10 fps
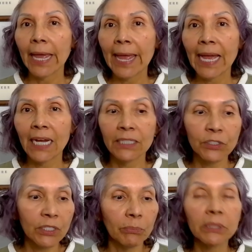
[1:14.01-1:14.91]

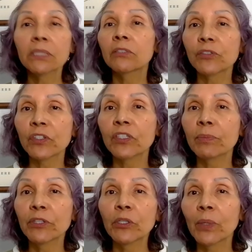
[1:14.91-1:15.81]
And the political
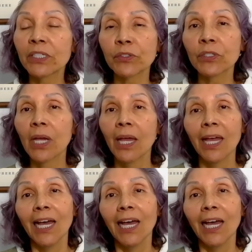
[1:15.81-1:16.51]
system in the US,